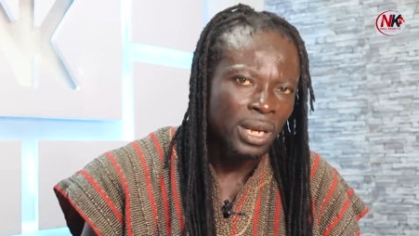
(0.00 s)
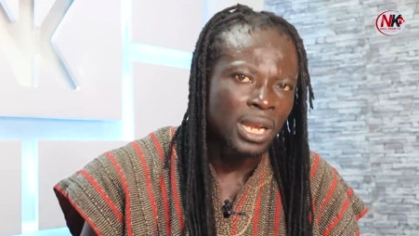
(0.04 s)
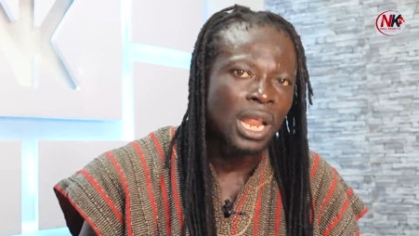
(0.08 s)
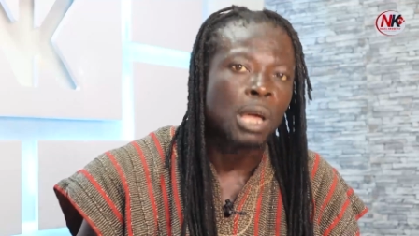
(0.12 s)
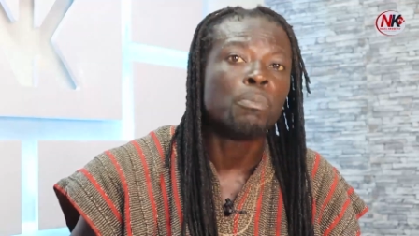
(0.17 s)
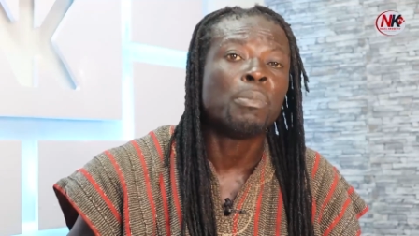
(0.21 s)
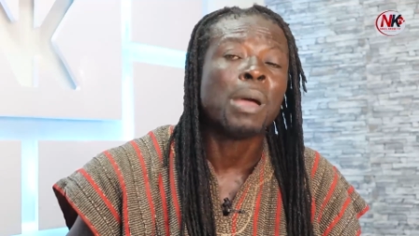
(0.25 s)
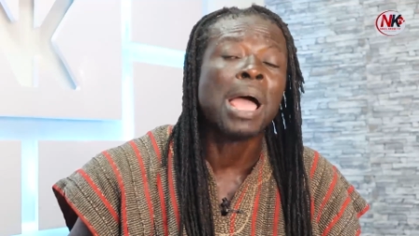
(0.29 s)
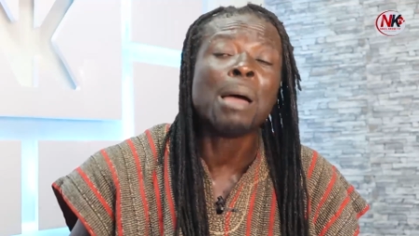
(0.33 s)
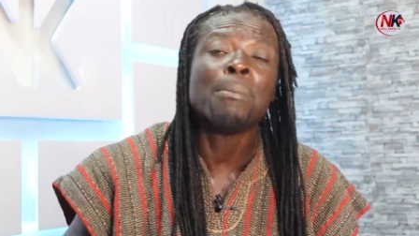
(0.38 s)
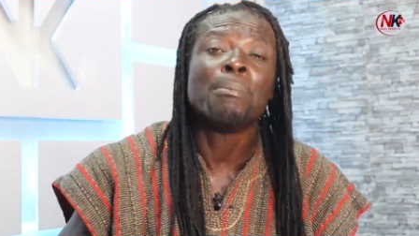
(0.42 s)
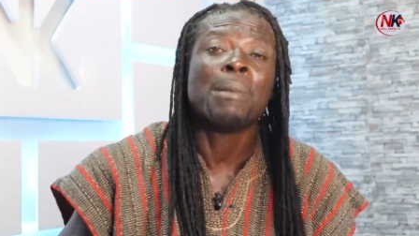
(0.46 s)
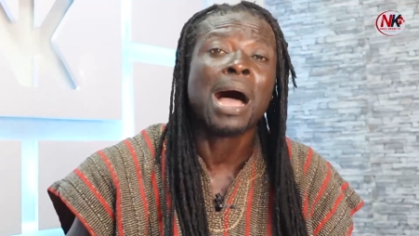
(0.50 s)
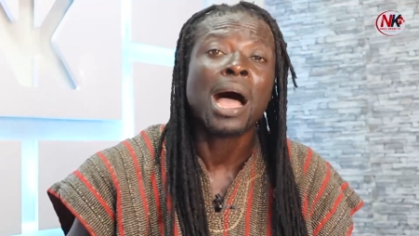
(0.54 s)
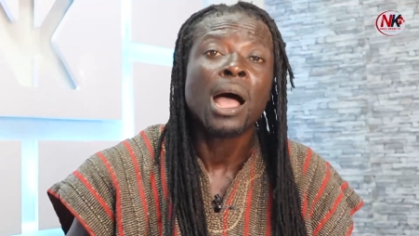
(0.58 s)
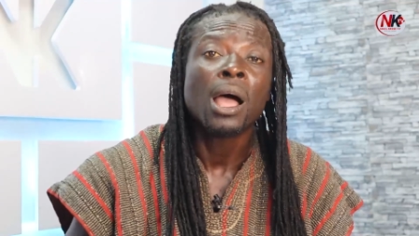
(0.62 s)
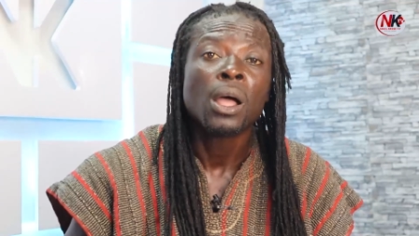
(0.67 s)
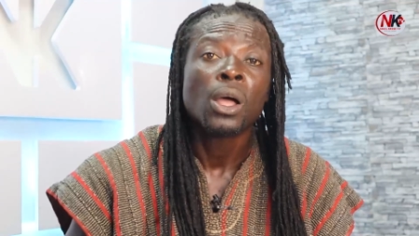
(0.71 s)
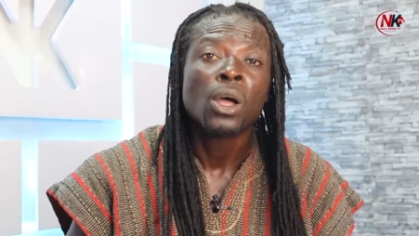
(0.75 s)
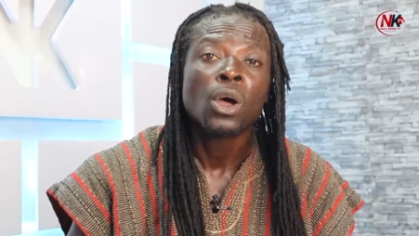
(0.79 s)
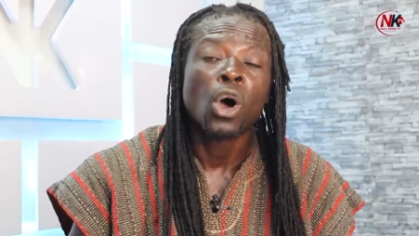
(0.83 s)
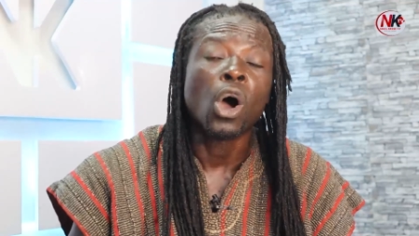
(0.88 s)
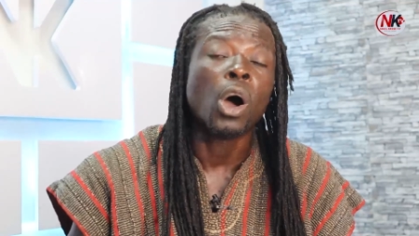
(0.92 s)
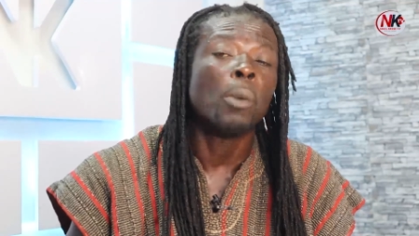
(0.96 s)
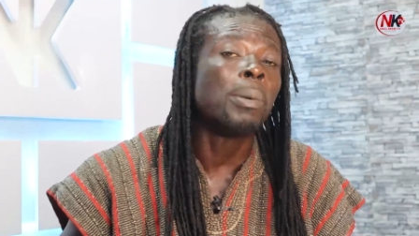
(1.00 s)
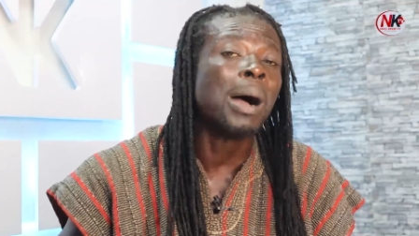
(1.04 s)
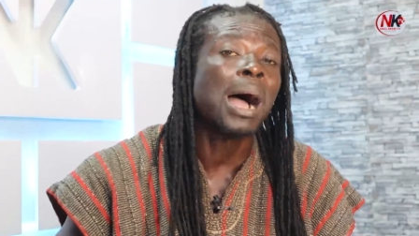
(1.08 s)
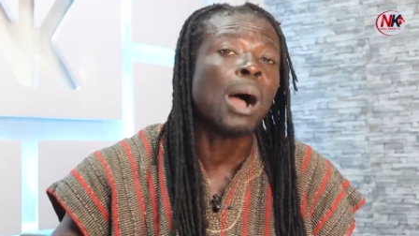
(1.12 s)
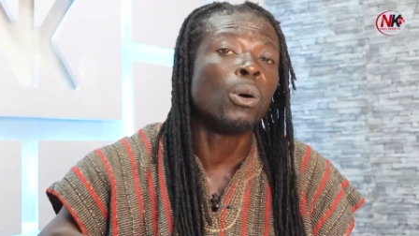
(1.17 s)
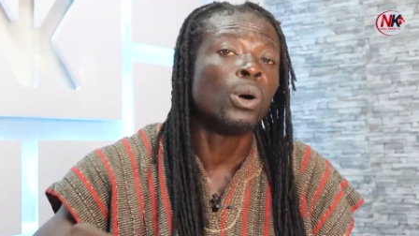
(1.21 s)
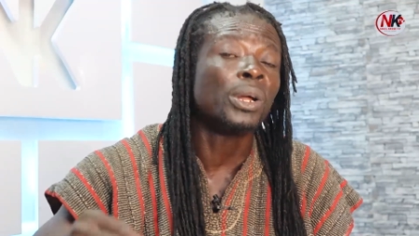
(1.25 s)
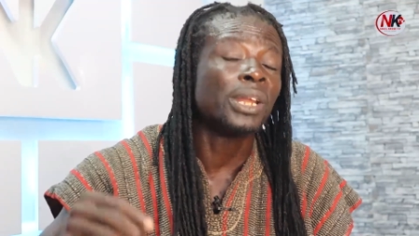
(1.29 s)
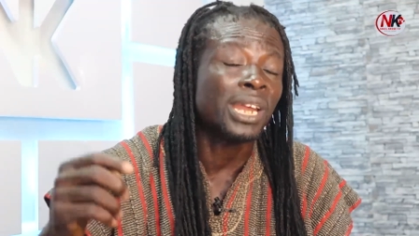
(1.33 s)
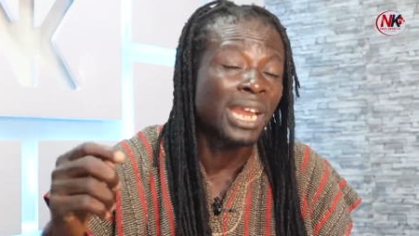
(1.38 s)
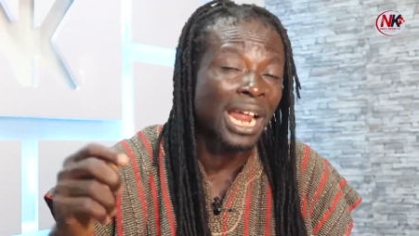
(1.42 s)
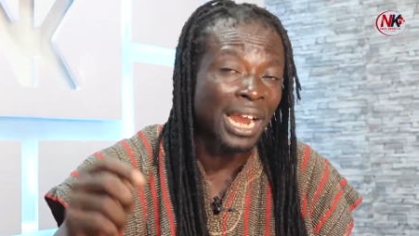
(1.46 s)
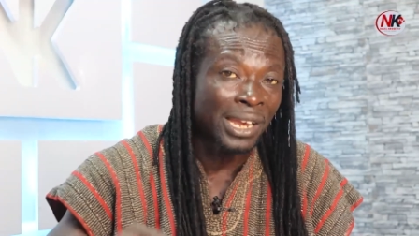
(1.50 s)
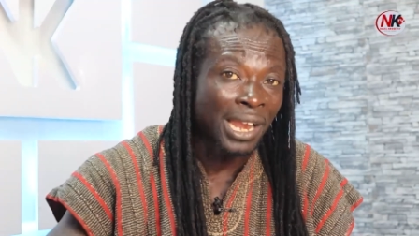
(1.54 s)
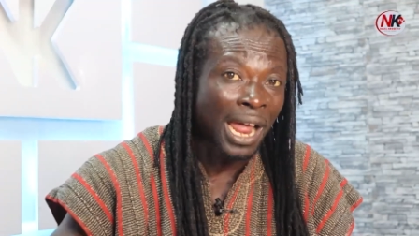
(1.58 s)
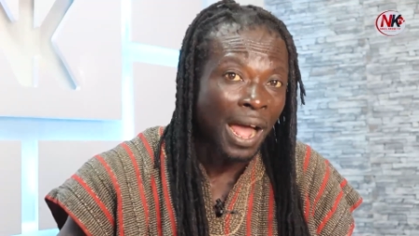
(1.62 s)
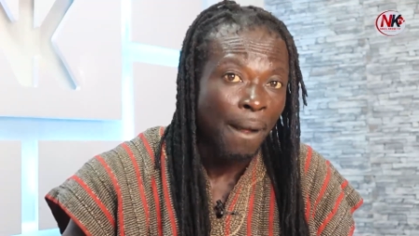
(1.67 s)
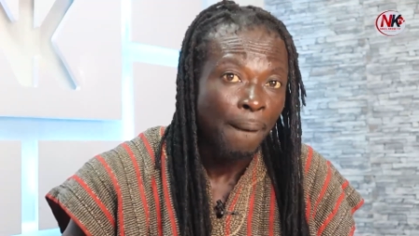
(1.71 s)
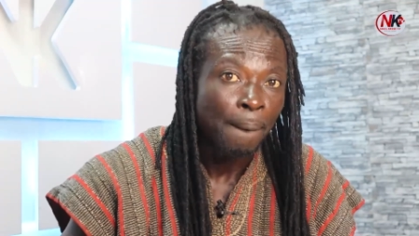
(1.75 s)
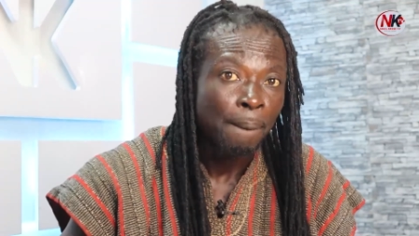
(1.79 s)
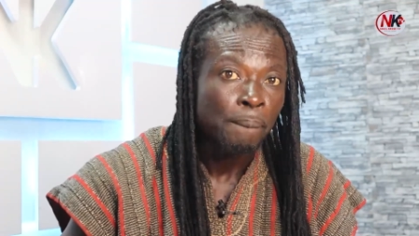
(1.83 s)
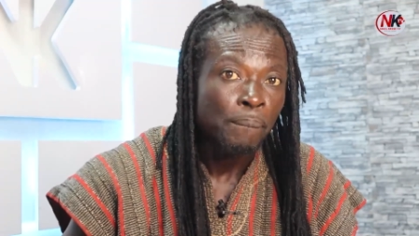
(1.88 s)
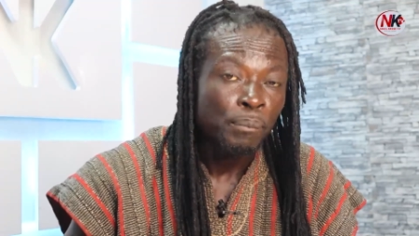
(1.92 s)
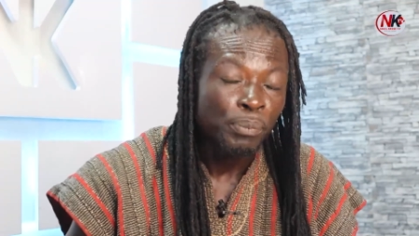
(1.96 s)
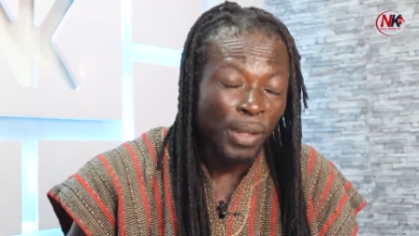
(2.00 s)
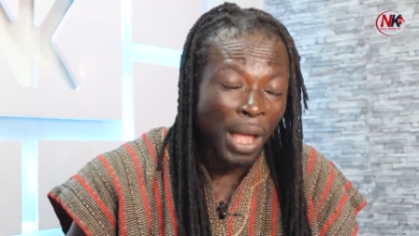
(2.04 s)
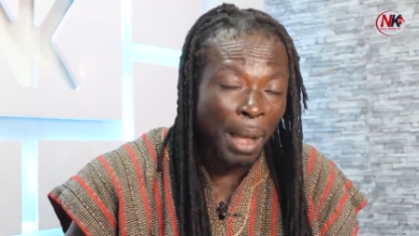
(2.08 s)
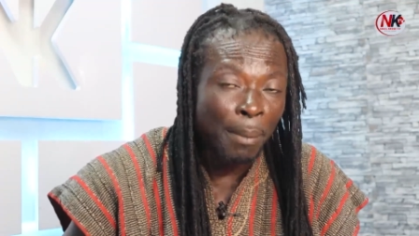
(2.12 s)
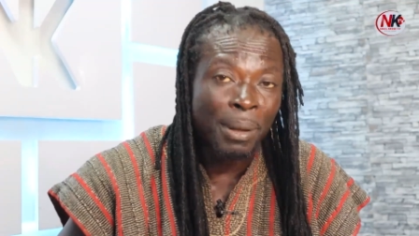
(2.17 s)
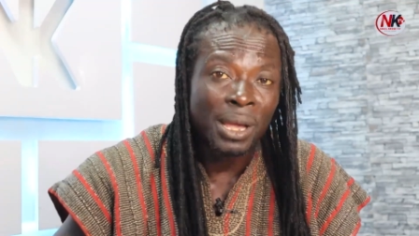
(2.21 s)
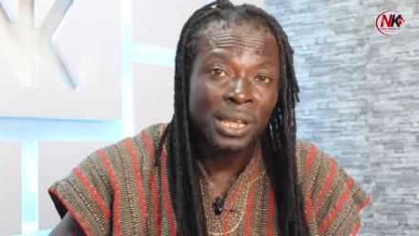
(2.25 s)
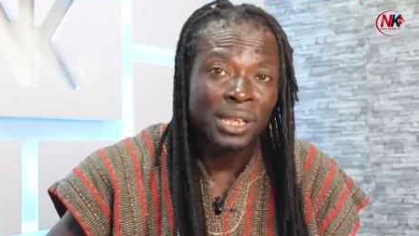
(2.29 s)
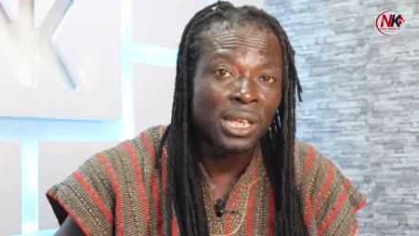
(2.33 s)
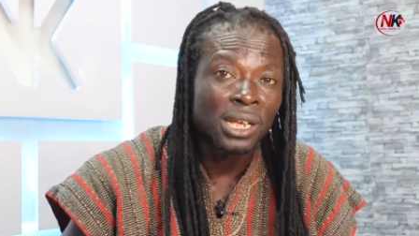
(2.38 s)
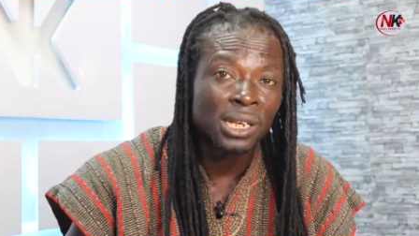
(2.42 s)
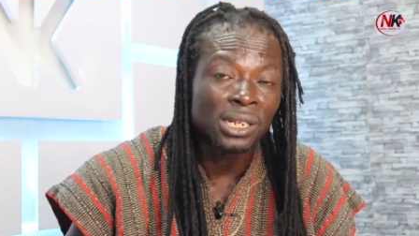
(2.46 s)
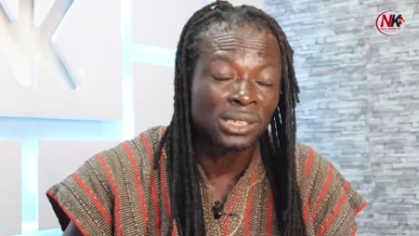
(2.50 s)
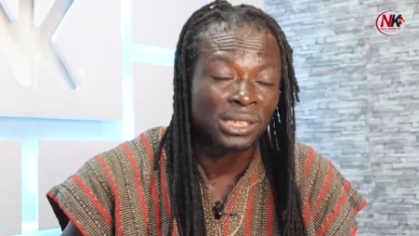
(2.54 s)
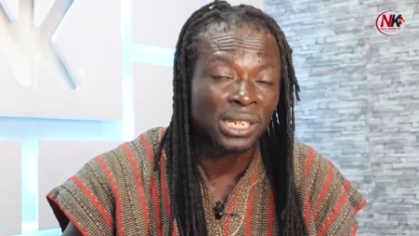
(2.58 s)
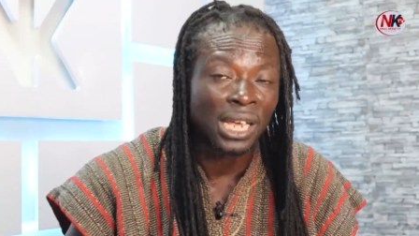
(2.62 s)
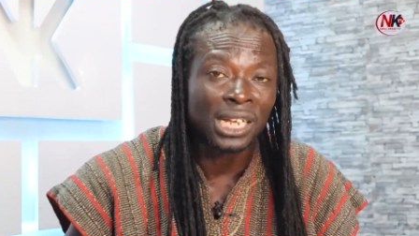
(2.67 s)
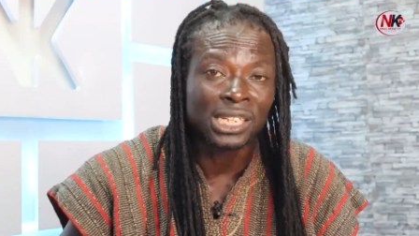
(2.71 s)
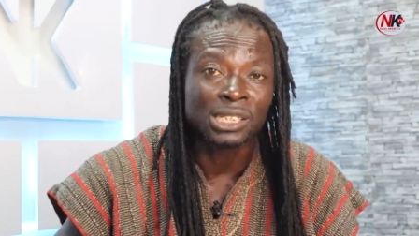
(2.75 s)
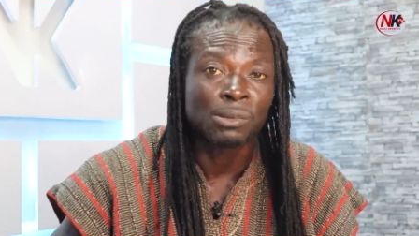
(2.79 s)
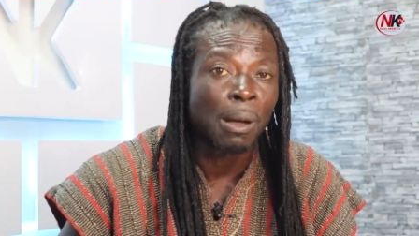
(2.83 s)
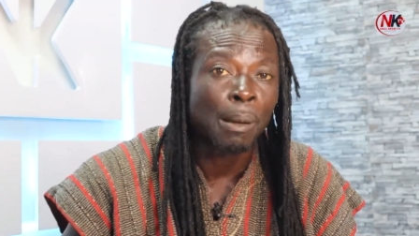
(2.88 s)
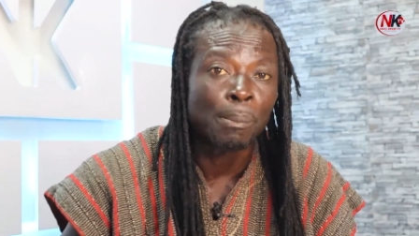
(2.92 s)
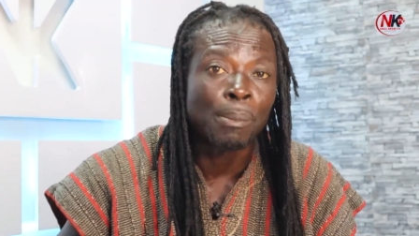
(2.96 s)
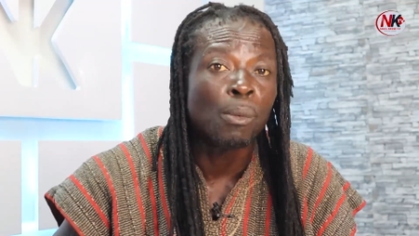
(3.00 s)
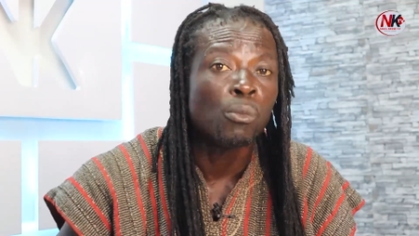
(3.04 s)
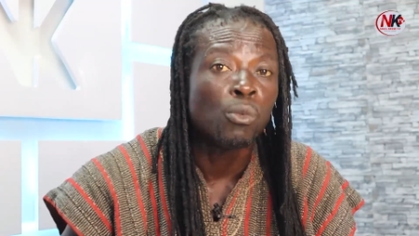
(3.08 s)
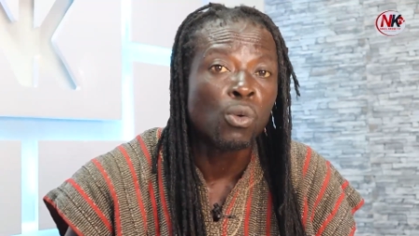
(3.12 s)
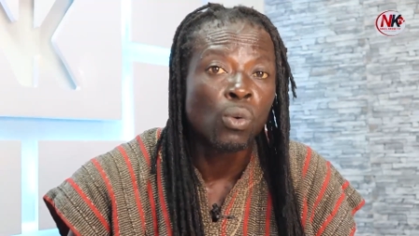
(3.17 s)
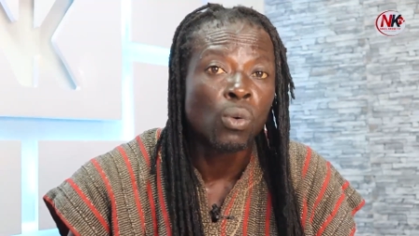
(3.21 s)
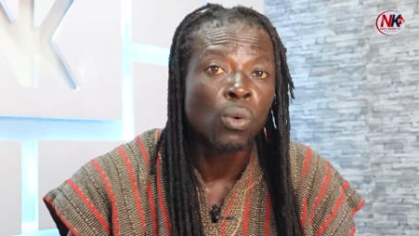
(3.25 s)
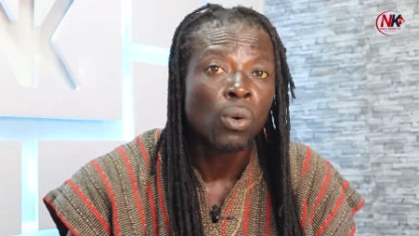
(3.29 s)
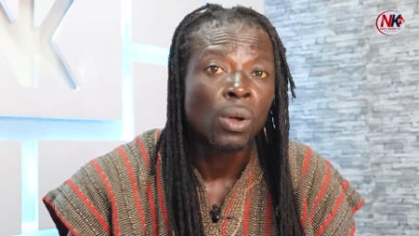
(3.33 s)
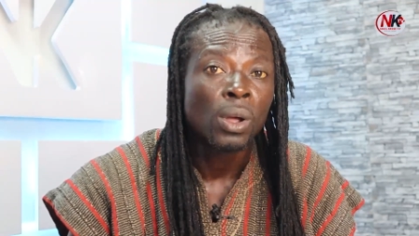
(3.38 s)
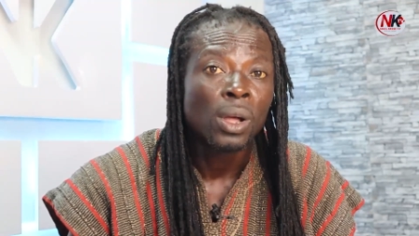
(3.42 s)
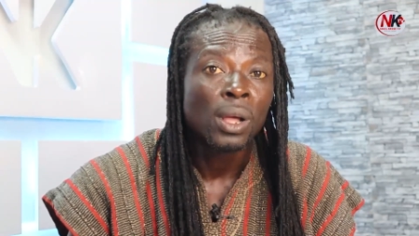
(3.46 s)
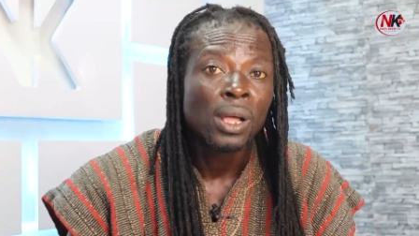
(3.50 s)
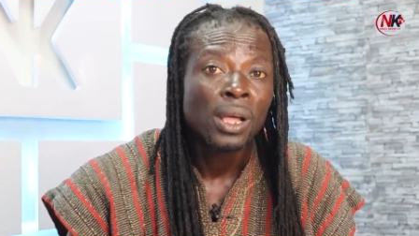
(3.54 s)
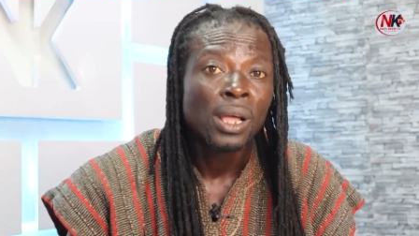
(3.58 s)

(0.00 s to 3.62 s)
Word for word: Nebema, or about one another, I mean, you say to my boom.